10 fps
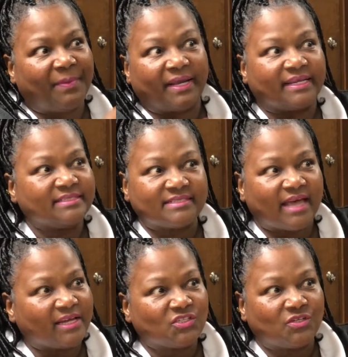But
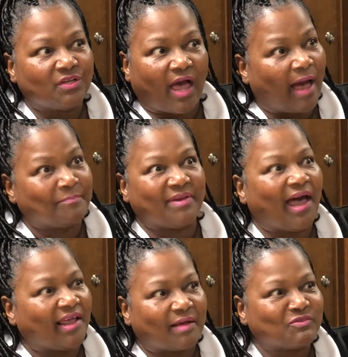inside, I'm
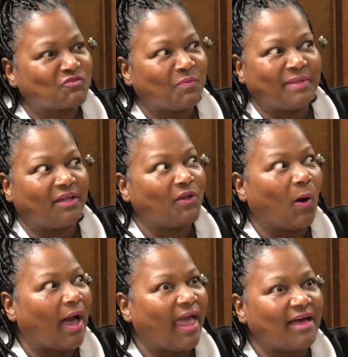not. I'm screaming out, no,
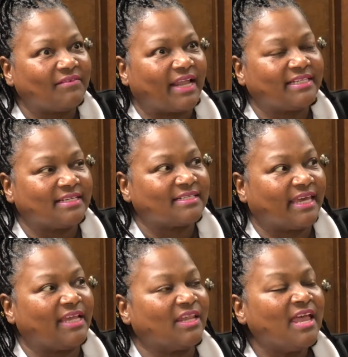I haven't. I just
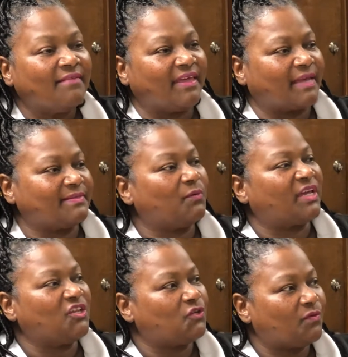can't. They kept saying, well,
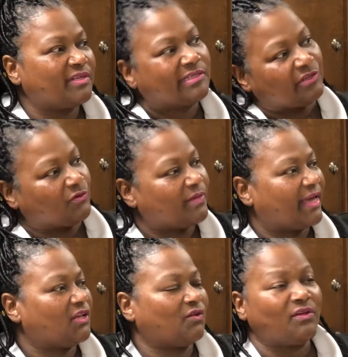can you do this? Can you do
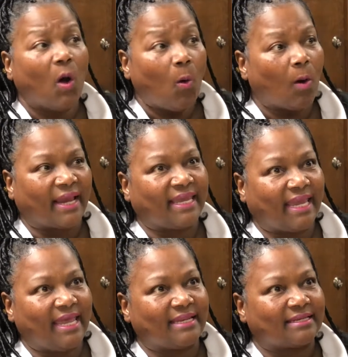that? Can you? No, I can't.